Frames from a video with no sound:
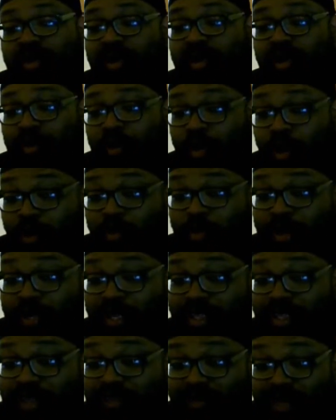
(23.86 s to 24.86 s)
I'm hoping
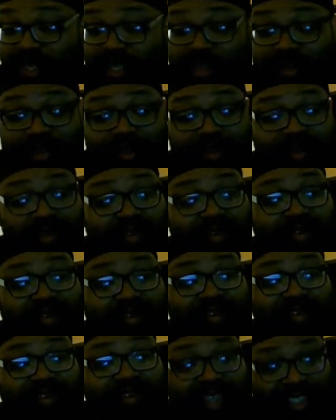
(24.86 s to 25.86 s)
this is funny.
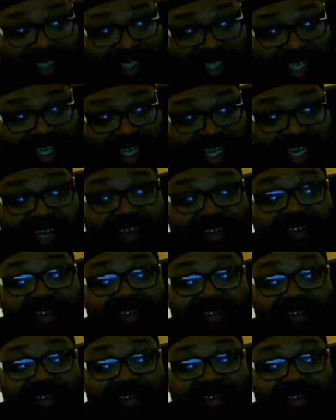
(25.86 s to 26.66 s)
Let's check it out.